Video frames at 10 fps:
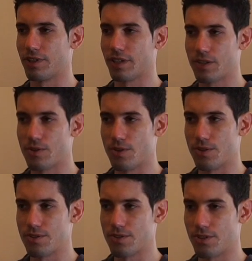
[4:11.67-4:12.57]
the
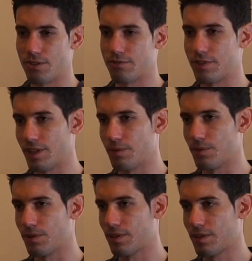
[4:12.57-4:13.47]
records of the
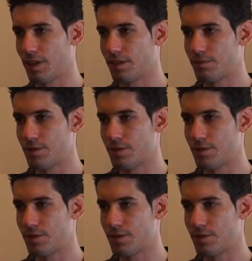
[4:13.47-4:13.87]
network, right?